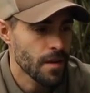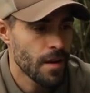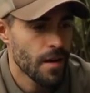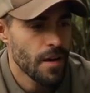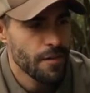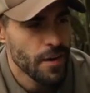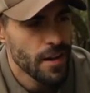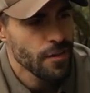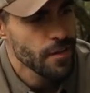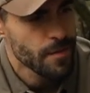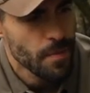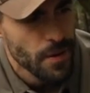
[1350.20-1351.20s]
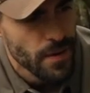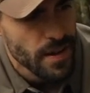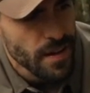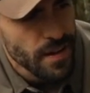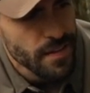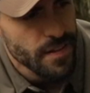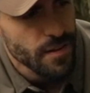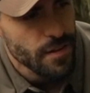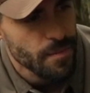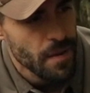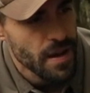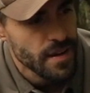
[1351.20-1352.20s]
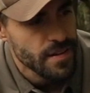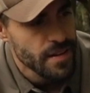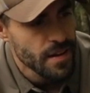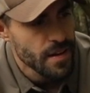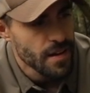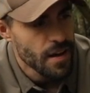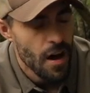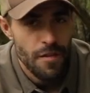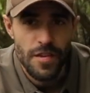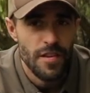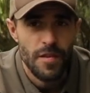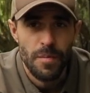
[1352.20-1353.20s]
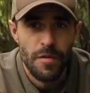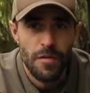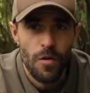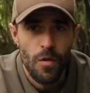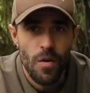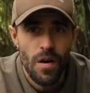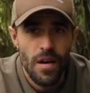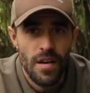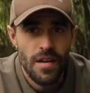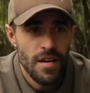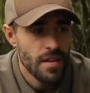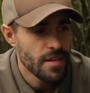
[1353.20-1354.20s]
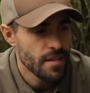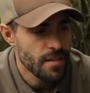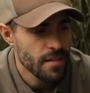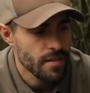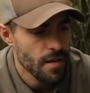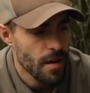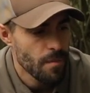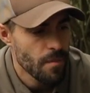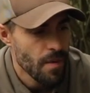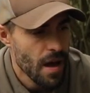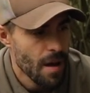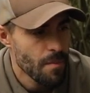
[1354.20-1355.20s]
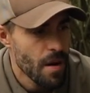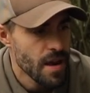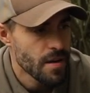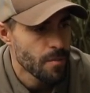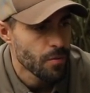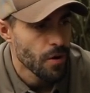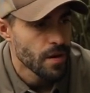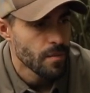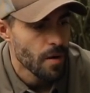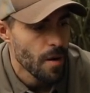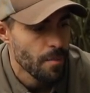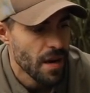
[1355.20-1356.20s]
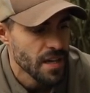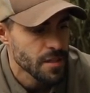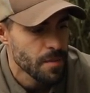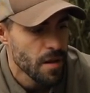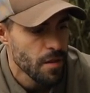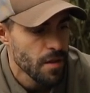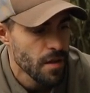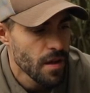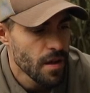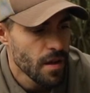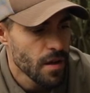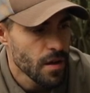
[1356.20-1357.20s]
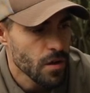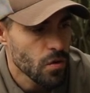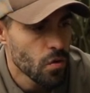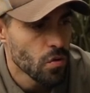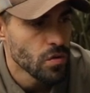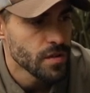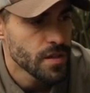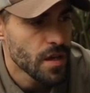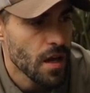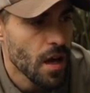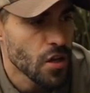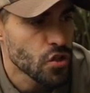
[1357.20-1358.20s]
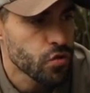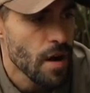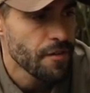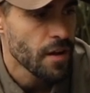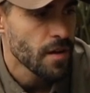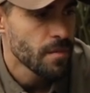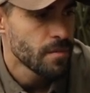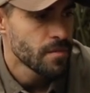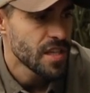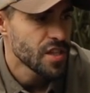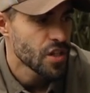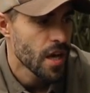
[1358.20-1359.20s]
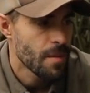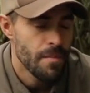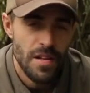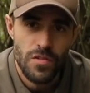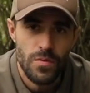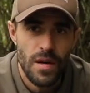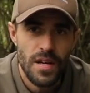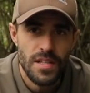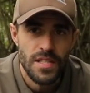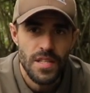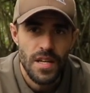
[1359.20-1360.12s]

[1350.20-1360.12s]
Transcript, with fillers: Uh, if you're interested, by the way, this is made, I've used this before. This is um, handmade in Britain by a blacksmith called uh, Trevor, TJM Metalworks.